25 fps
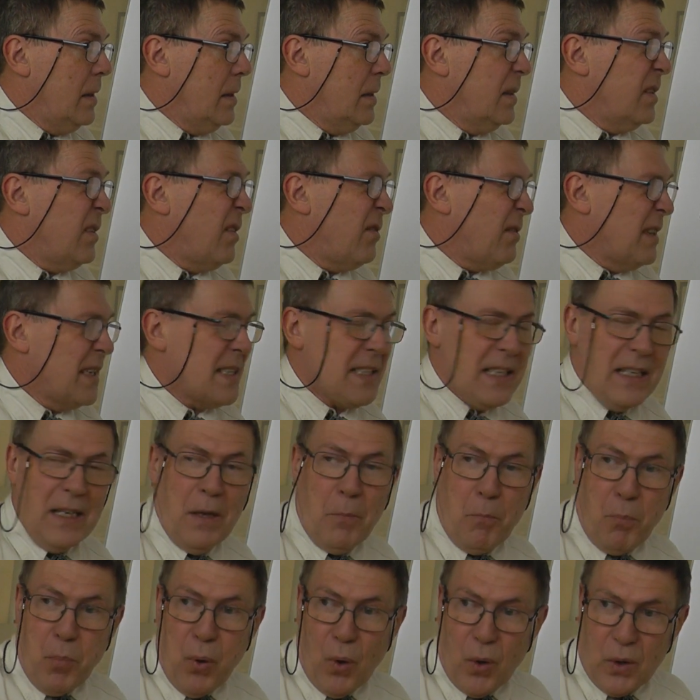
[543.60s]
there is an
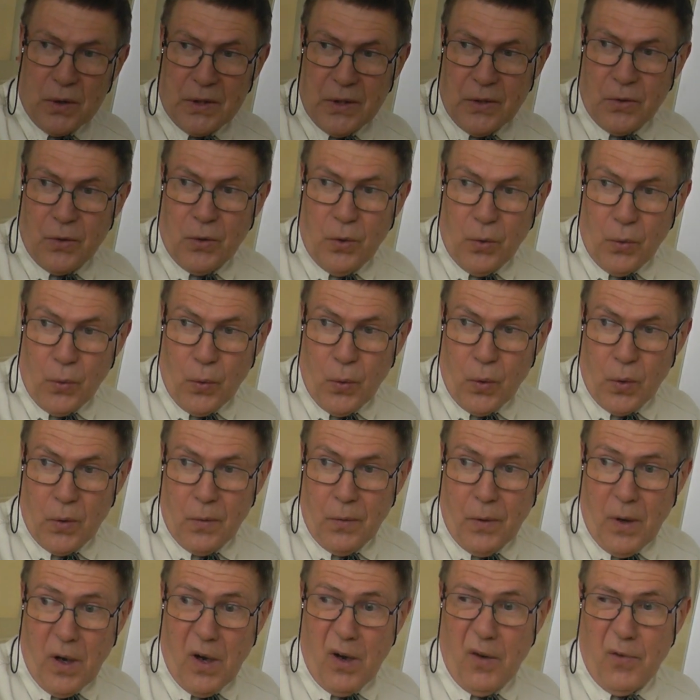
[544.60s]
important
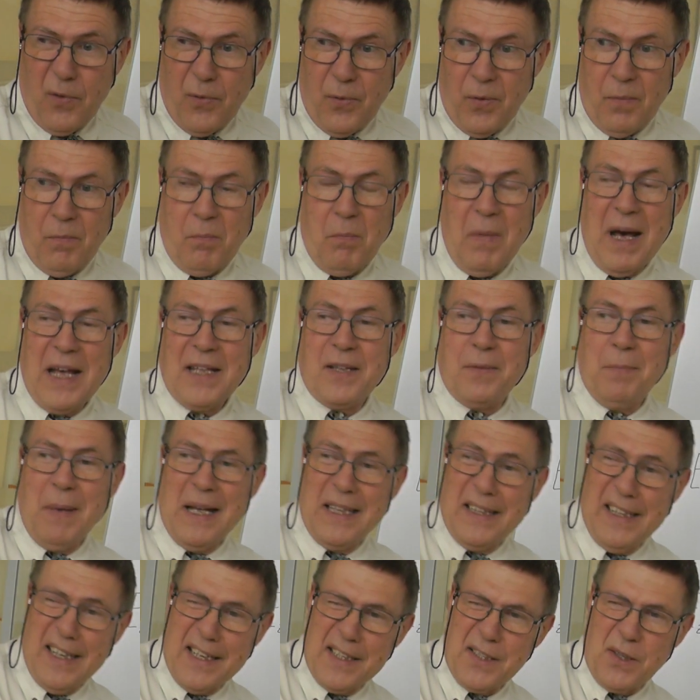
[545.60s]
rule of
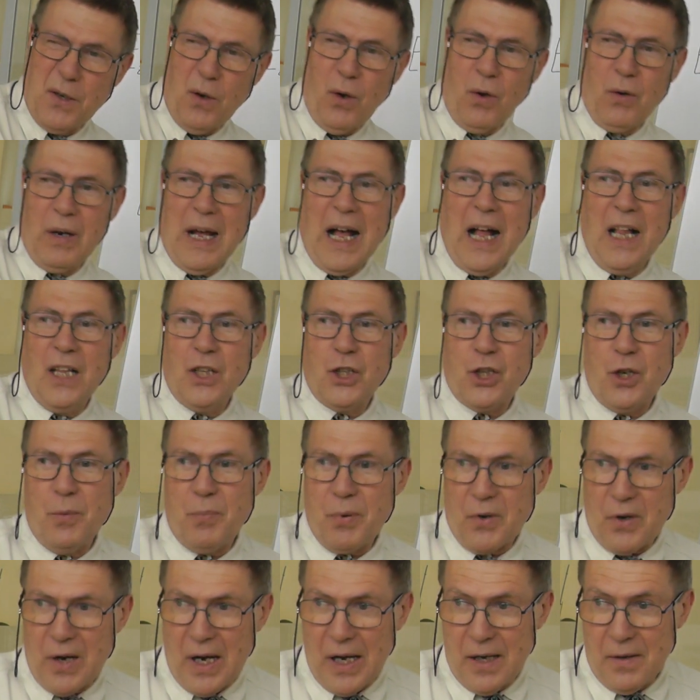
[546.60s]
mathematics or
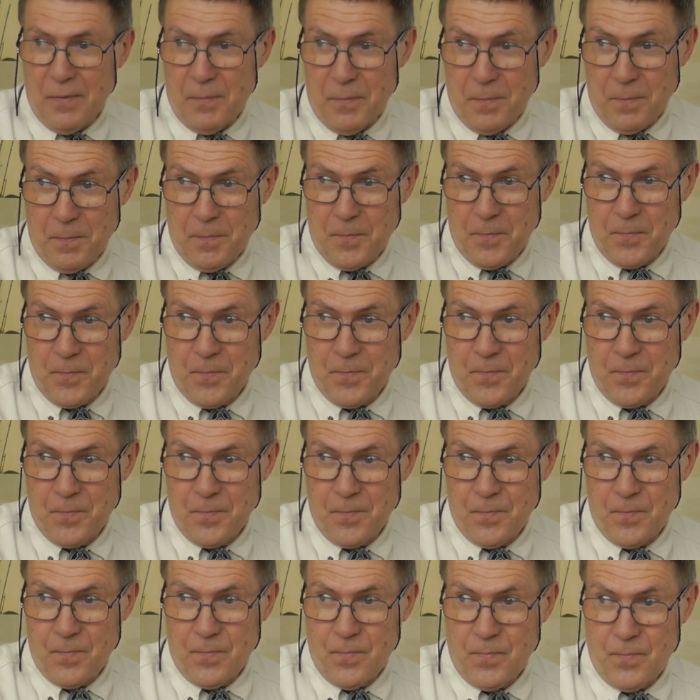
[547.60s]
algebra,
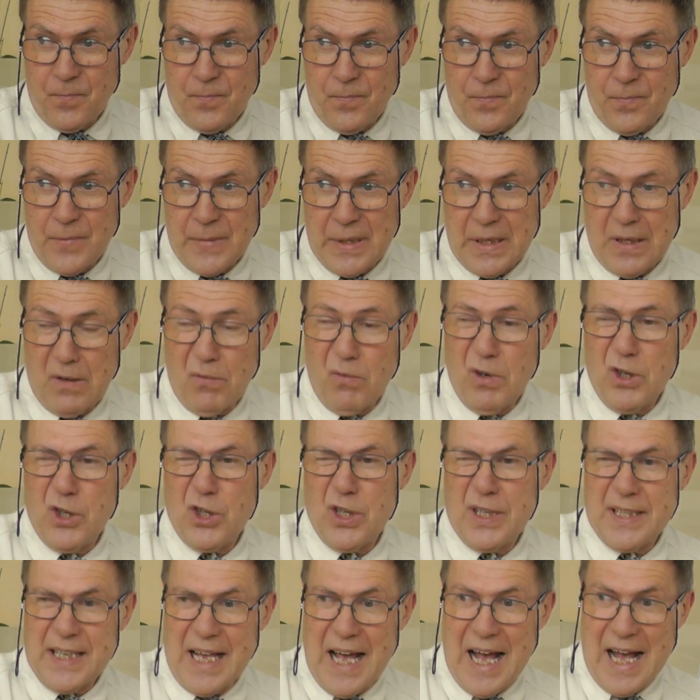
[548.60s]

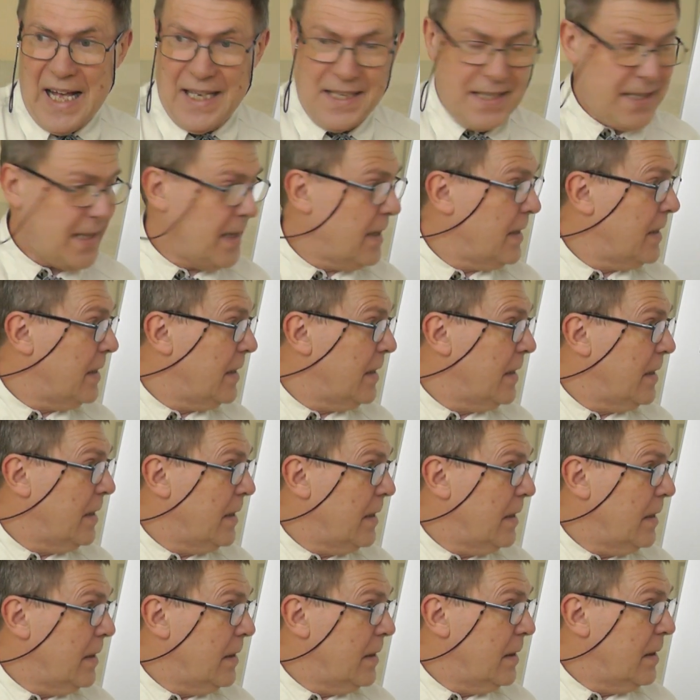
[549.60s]
which says,
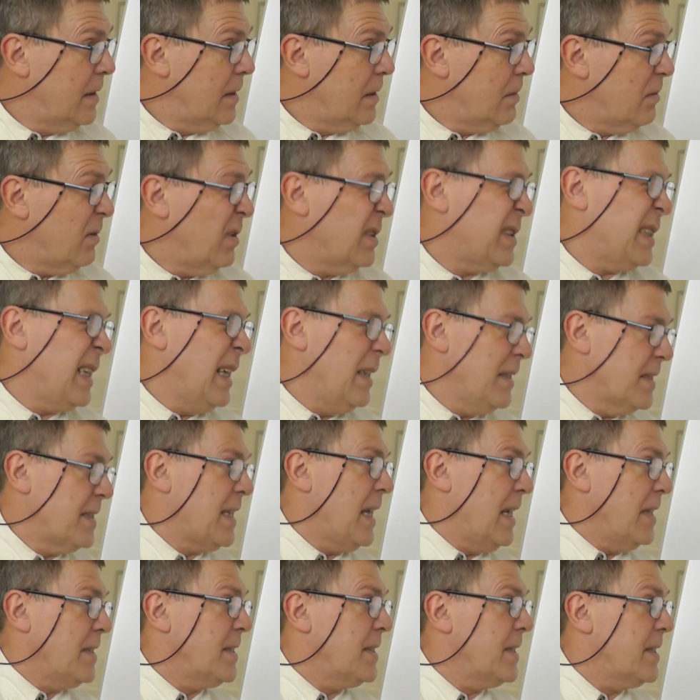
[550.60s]
or tells
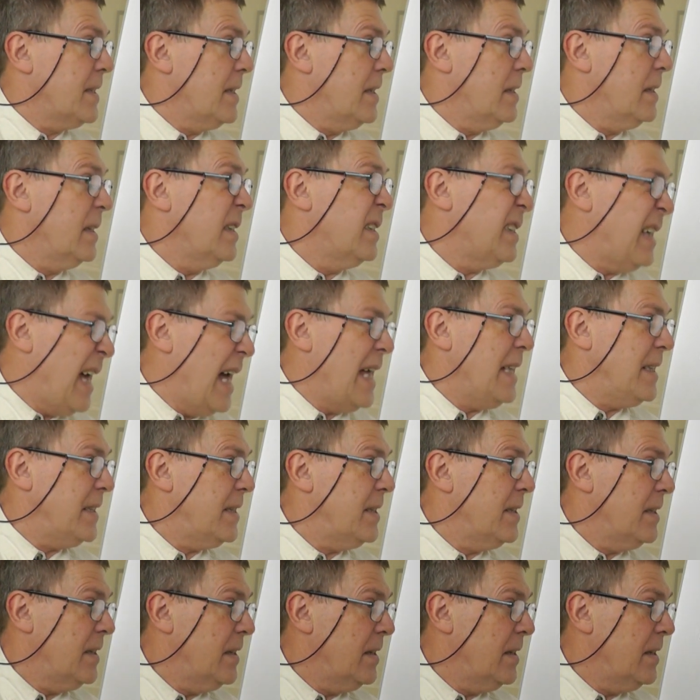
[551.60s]
us, that